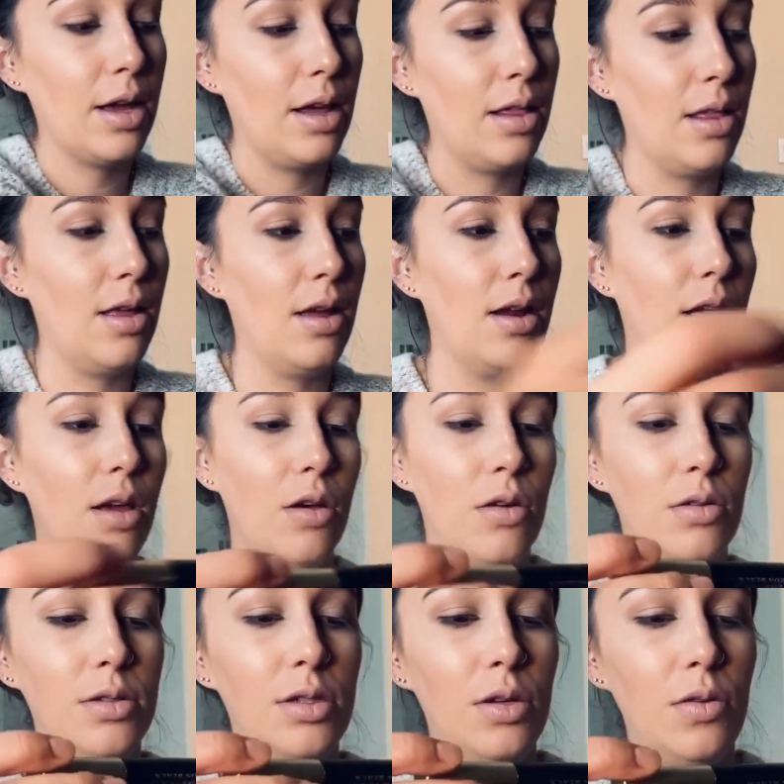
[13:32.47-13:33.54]
And then I
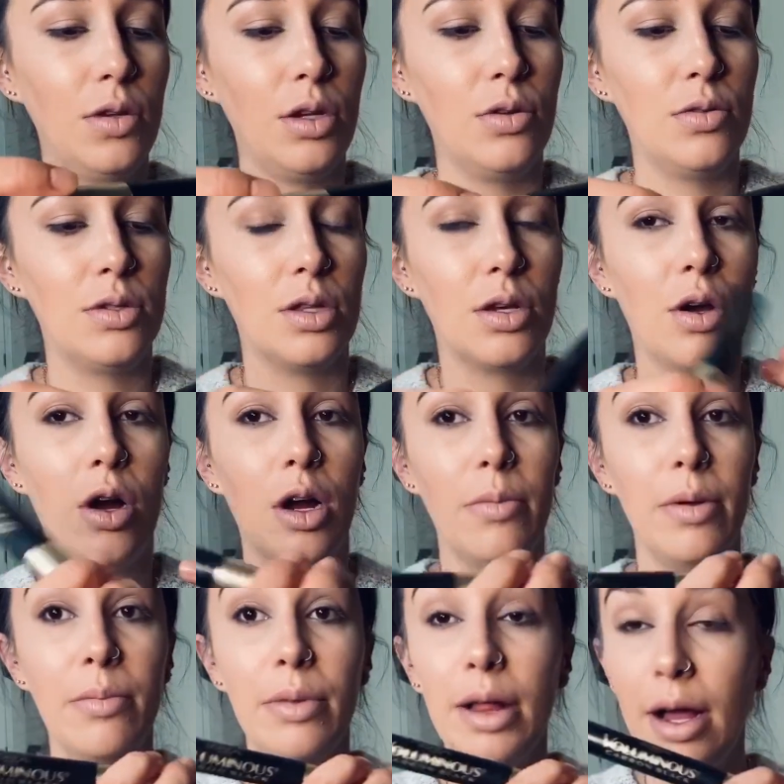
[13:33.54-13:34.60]
also use the
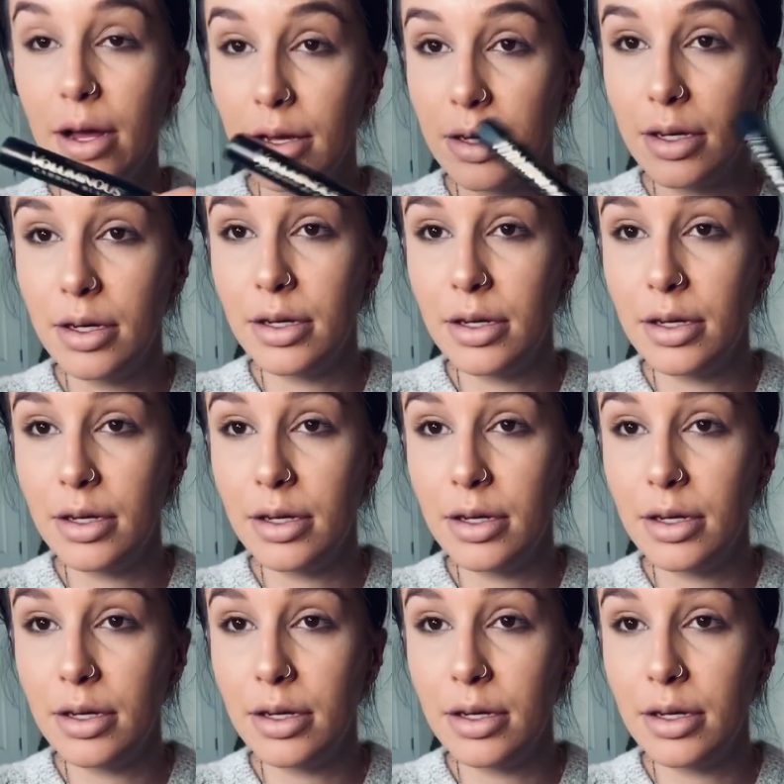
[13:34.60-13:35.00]
Carbon Black.